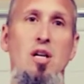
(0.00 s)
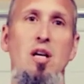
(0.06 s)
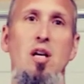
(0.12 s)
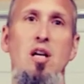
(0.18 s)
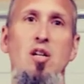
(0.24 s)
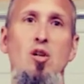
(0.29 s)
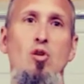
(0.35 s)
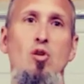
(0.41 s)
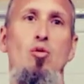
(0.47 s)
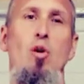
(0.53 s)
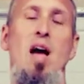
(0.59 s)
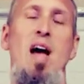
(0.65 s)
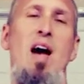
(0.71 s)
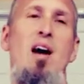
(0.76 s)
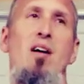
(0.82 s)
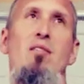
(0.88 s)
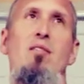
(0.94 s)
You
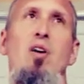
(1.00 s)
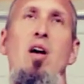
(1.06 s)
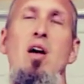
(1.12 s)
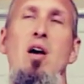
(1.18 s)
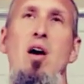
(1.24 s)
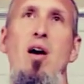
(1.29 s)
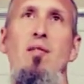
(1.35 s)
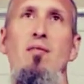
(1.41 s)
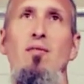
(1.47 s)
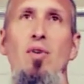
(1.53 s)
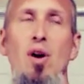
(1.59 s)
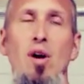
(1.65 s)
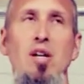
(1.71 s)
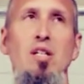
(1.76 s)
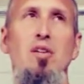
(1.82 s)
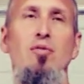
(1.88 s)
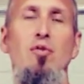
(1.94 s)
have a
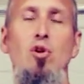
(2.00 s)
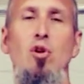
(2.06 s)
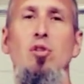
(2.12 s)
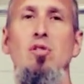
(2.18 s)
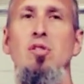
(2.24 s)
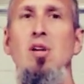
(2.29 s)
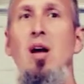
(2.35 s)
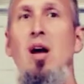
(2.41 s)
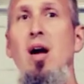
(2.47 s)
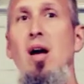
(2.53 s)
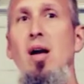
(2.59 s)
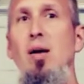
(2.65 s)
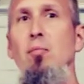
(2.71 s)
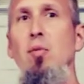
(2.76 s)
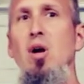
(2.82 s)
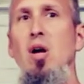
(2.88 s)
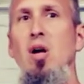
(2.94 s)
very difficult
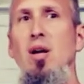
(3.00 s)
time